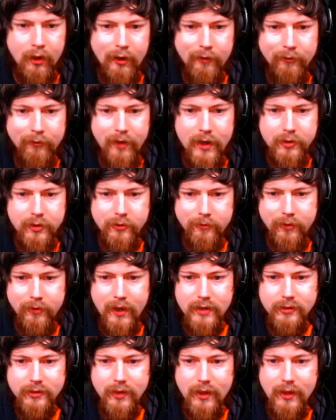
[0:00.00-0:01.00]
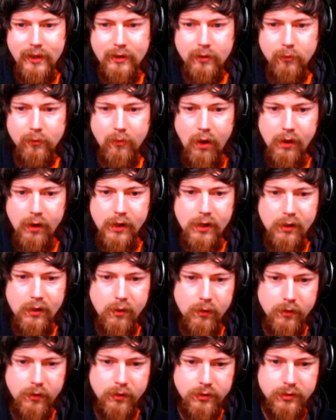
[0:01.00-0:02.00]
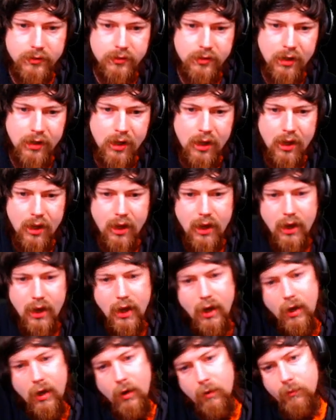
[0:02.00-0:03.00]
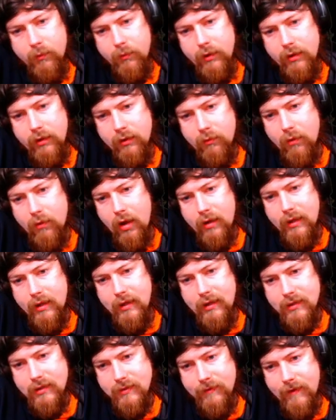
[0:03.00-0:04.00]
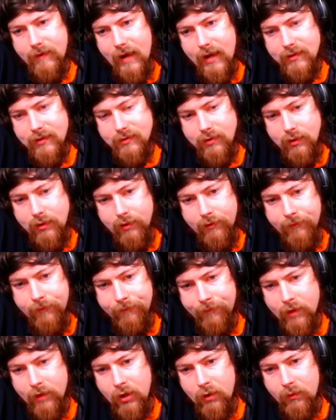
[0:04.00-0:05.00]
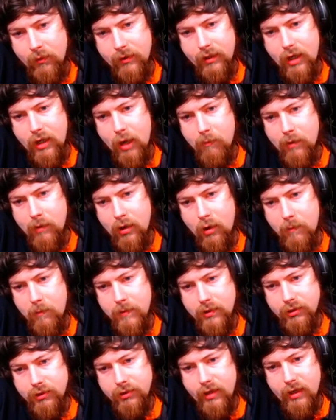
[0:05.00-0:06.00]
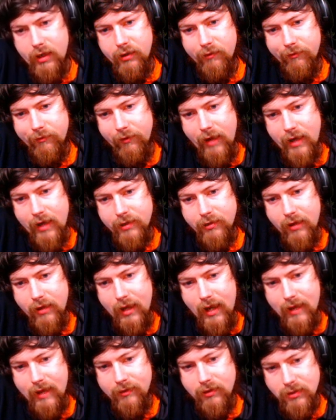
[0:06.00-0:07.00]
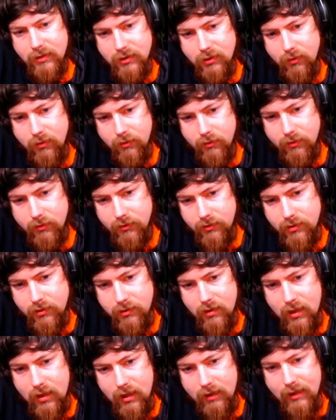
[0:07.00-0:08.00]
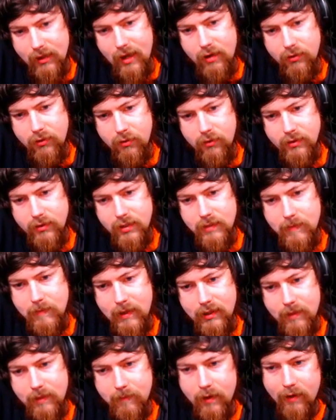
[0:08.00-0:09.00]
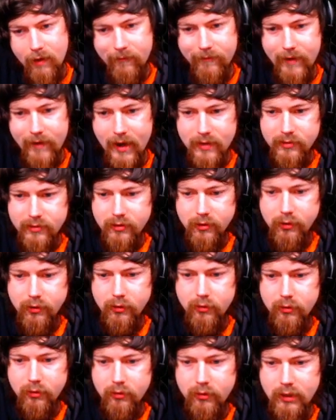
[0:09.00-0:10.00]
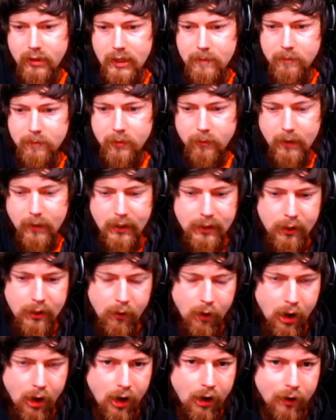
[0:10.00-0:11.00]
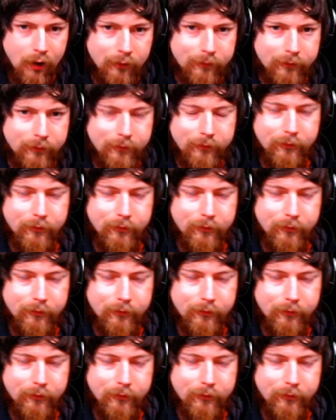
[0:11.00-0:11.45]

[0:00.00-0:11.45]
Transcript: Flash your flashlight at the rocking horse uh, when the rocking gets faster. When the cupboard opens, shine your flashlight at the doors. Loud noises make them come faster. Keep the radio off.